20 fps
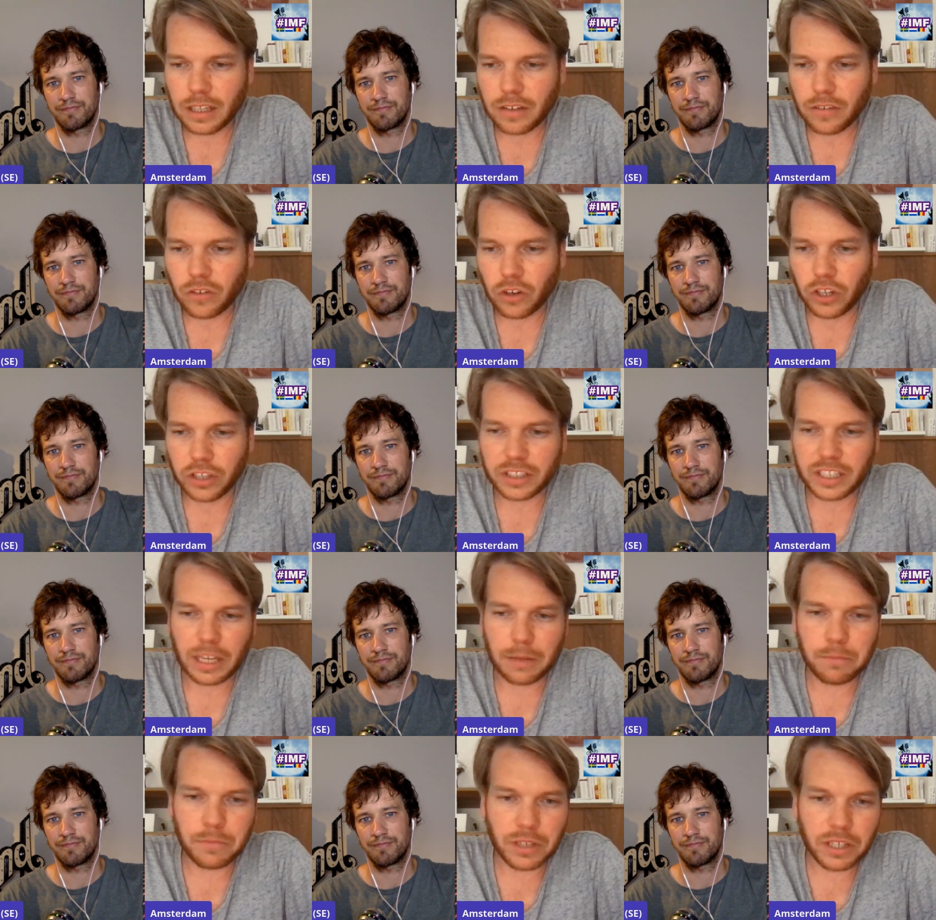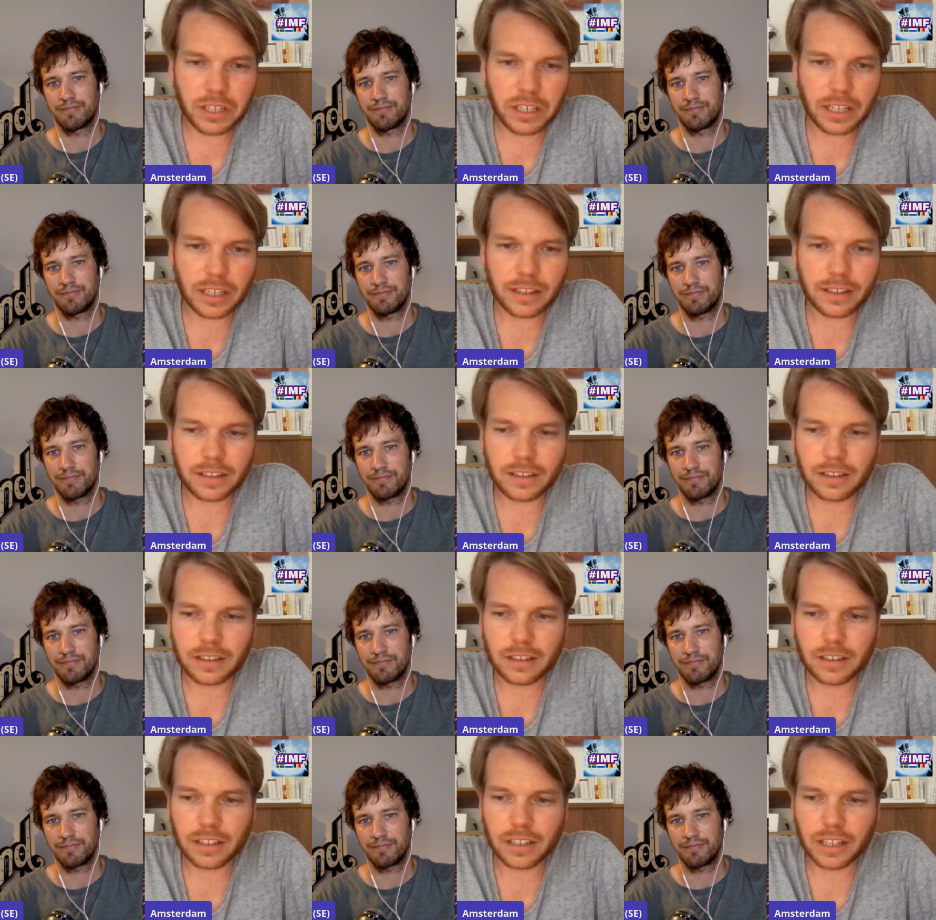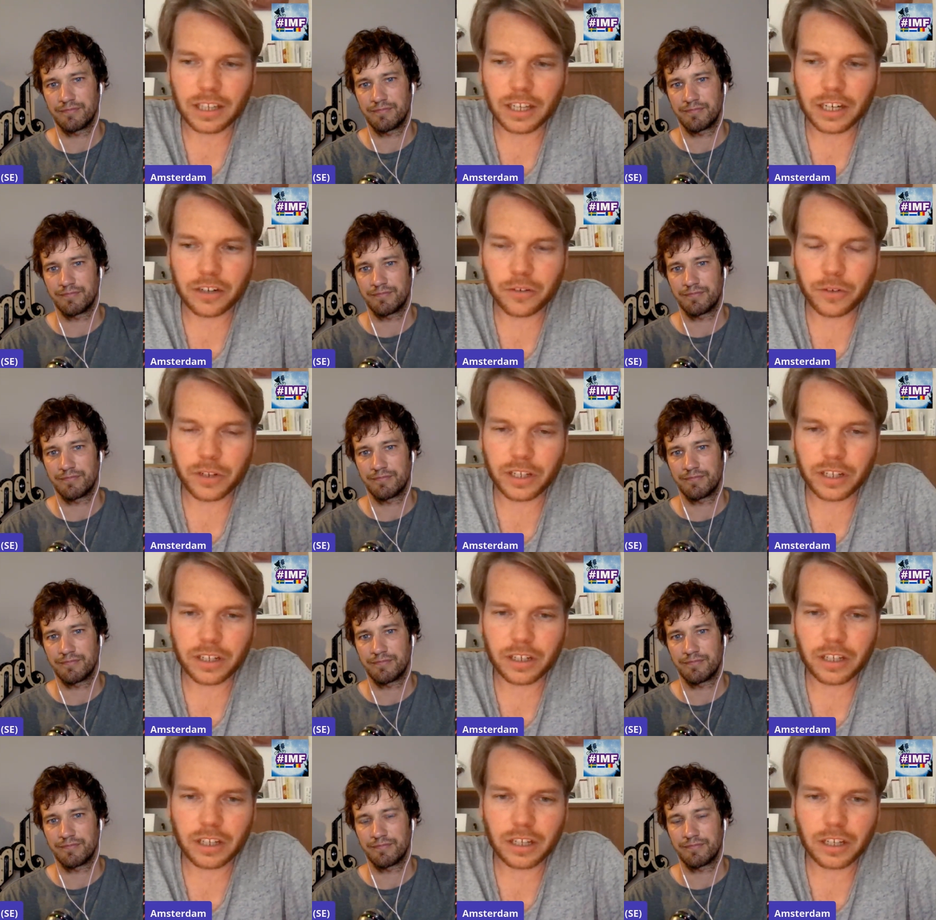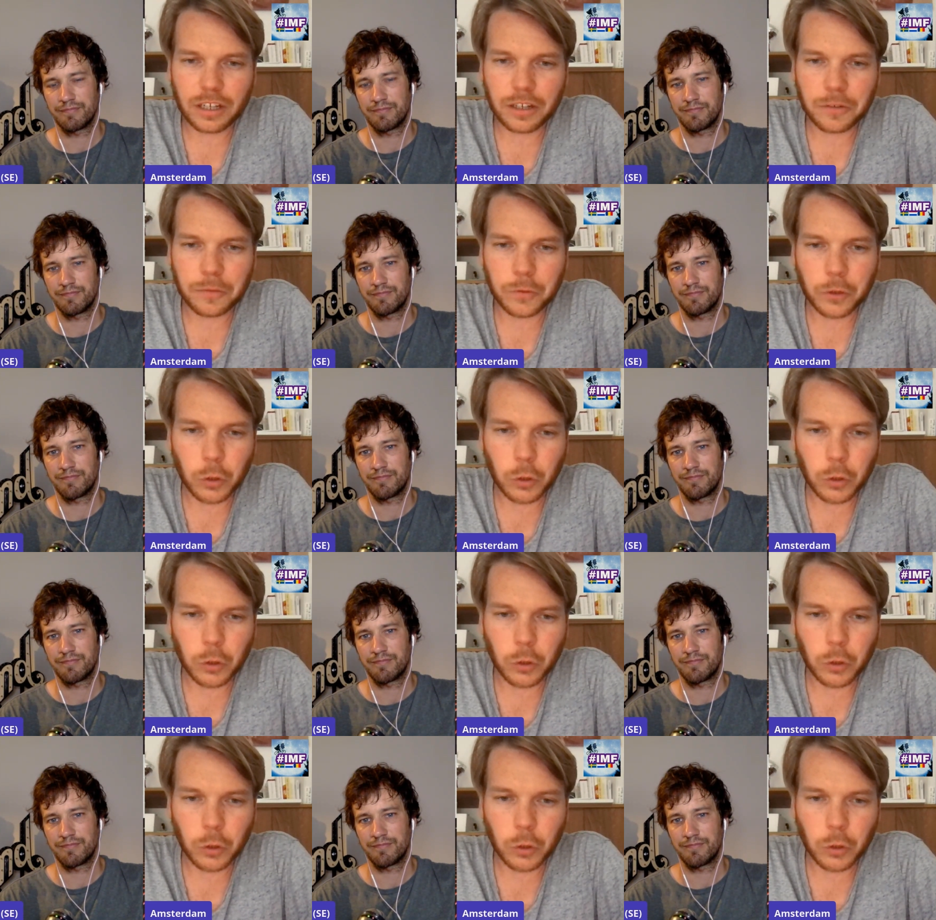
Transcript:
Speaker 1: well, it can be that the hearing uh,